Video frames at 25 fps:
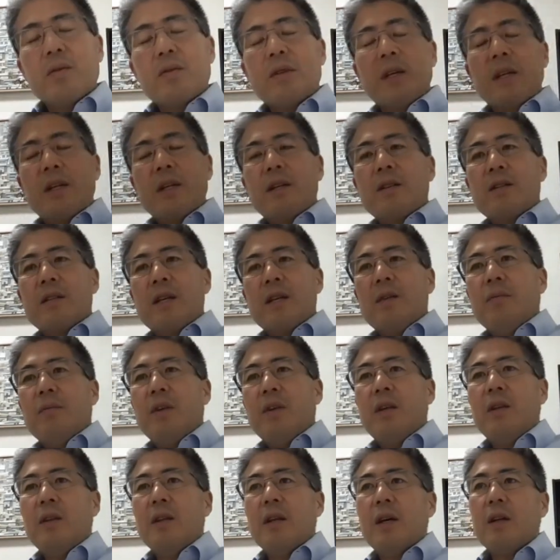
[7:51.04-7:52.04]
Dick, does that
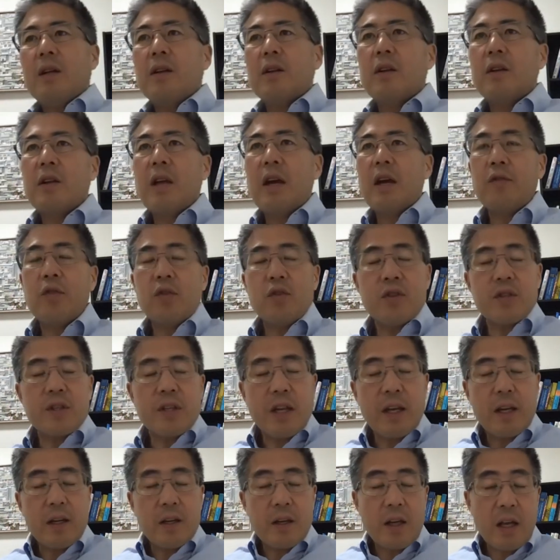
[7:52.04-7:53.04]
mean that
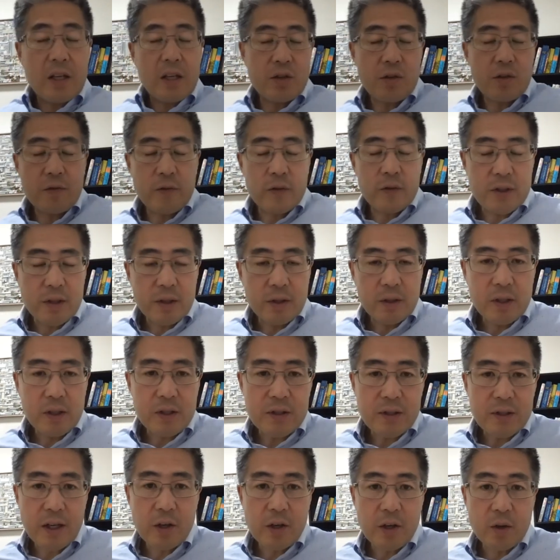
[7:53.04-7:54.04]
has your facility
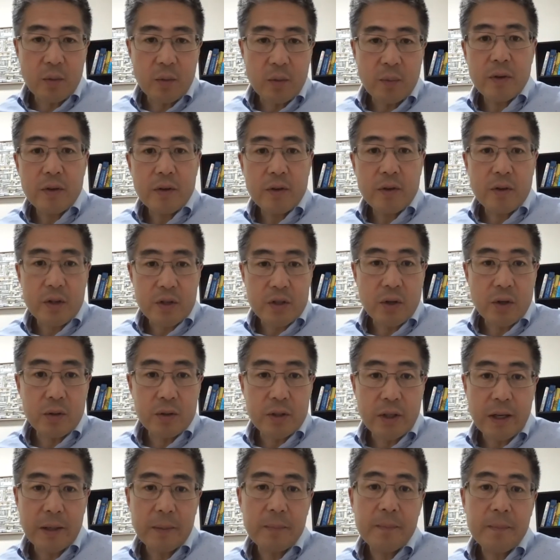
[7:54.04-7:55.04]
stayed open this whole
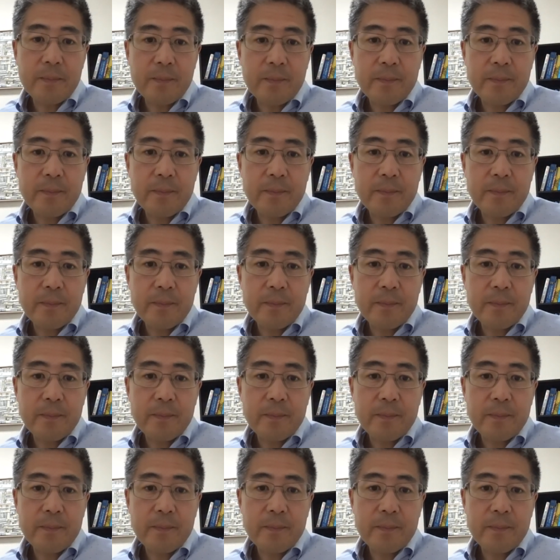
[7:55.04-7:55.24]
time?